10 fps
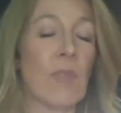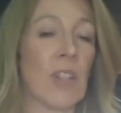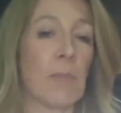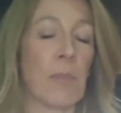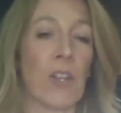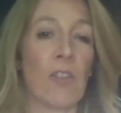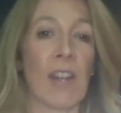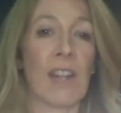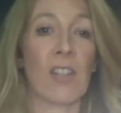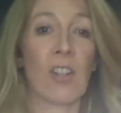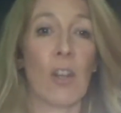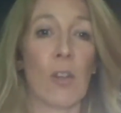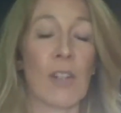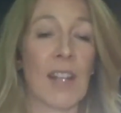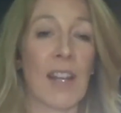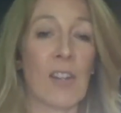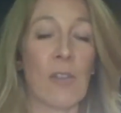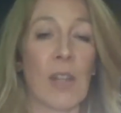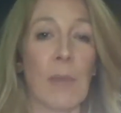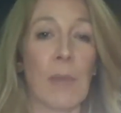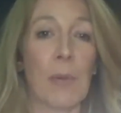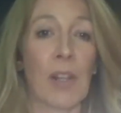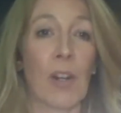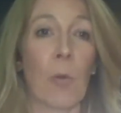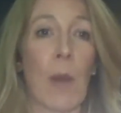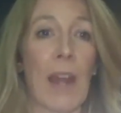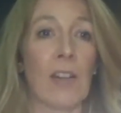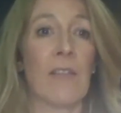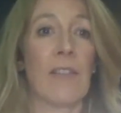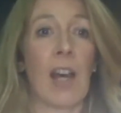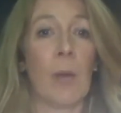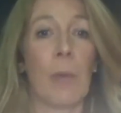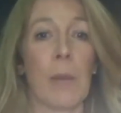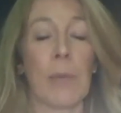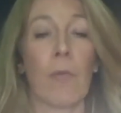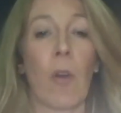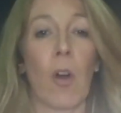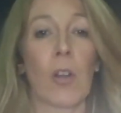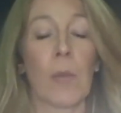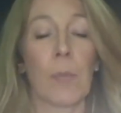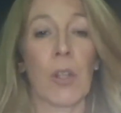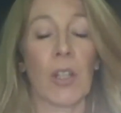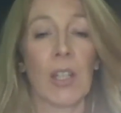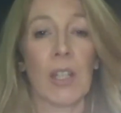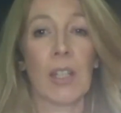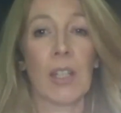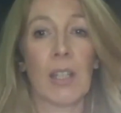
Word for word: Just be interesting to know because I don't think people are aware of that. I might be wrong, but